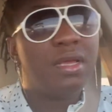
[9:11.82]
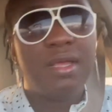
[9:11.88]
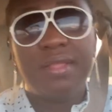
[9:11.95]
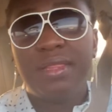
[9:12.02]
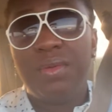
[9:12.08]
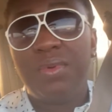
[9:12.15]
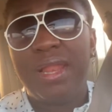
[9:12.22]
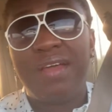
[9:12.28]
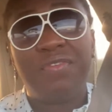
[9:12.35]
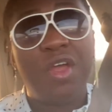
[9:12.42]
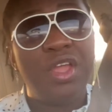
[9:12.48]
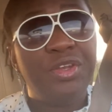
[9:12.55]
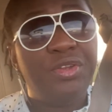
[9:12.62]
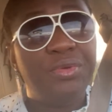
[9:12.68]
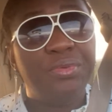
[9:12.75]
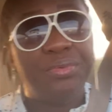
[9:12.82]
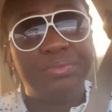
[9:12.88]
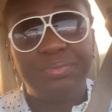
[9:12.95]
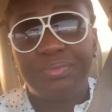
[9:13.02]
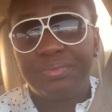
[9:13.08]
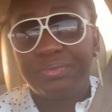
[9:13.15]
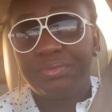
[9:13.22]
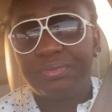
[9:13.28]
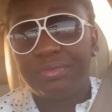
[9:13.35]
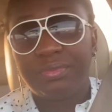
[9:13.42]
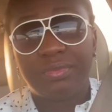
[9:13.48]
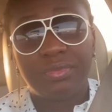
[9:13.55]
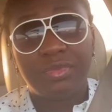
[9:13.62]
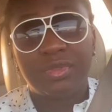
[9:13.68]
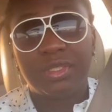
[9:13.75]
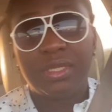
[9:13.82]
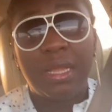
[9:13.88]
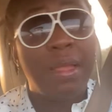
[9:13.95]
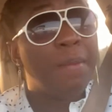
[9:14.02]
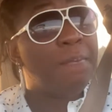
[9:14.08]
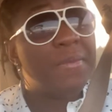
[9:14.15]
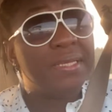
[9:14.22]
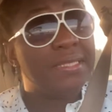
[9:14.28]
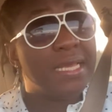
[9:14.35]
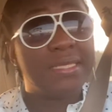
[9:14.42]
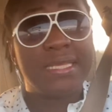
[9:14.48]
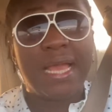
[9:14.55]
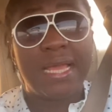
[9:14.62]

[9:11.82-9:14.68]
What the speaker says: They will avoid you. Me says I